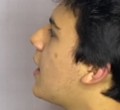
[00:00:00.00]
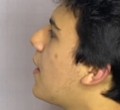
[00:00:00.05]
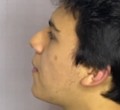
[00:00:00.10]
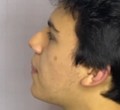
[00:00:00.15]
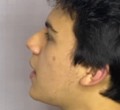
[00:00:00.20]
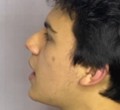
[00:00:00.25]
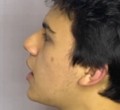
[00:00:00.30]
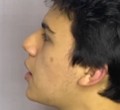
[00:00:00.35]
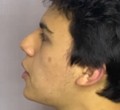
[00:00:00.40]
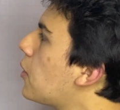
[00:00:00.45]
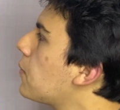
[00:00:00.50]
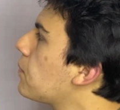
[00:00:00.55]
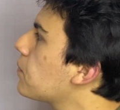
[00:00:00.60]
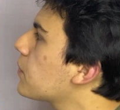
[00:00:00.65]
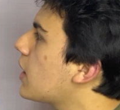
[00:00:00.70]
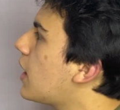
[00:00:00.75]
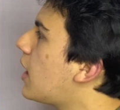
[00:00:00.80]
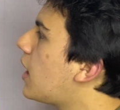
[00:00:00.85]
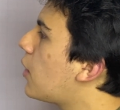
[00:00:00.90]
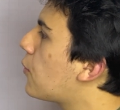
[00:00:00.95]
Now,
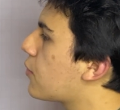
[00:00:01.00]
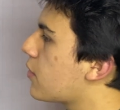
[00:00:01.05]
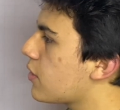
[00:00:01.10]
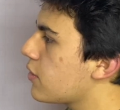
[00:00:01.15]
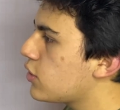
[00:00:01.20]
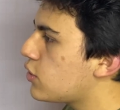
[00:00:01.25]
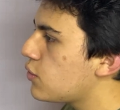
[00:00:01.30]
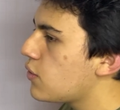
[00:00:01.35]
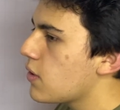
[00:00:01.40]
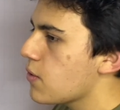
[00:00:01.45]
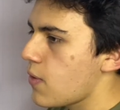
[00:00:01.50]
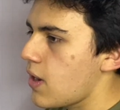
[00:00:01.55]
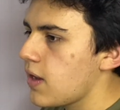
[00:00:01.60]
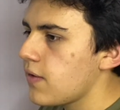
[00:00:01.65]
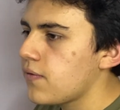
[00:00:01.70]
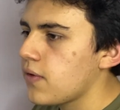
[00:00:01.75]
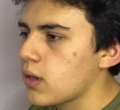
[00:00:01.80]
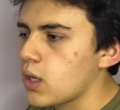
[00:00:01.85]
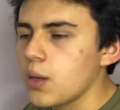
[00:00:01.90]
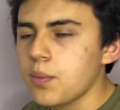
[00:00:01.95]
uh, we're going to
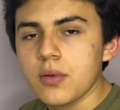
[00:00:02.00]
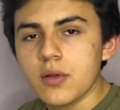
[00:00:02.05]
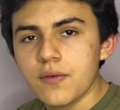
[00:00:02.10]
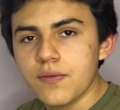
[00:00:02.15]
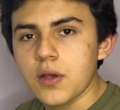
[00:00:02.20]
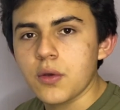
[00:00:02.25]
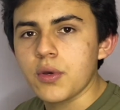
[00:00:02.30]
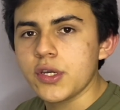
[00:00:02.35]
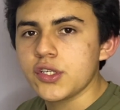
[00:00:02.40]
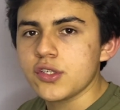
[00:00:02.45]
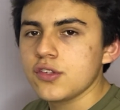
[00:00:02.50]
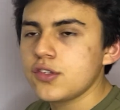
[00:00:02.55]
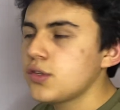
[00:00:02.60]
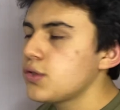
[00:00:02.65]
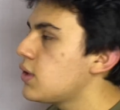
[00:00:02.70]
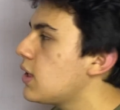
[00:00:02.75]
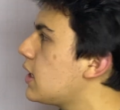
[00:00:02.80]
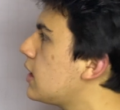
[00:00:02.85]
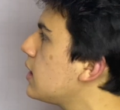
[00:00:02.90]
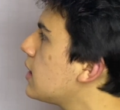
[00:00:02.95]
derive a couple of equations
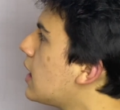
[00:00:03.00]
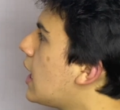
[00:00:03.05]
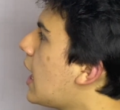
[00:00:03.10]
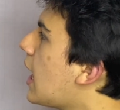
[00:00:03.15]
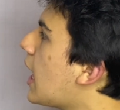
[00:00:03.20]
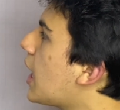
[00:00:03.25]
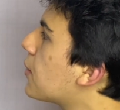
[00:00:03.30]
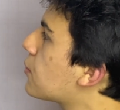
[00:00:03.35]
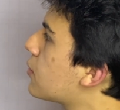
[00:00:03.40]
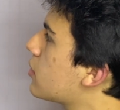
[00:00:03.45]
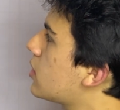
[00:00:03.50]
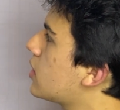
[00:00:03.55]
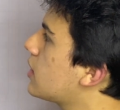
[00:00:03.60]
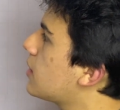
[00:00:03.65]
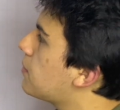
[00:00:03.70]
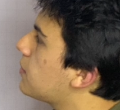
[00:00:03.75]
today, and we're going to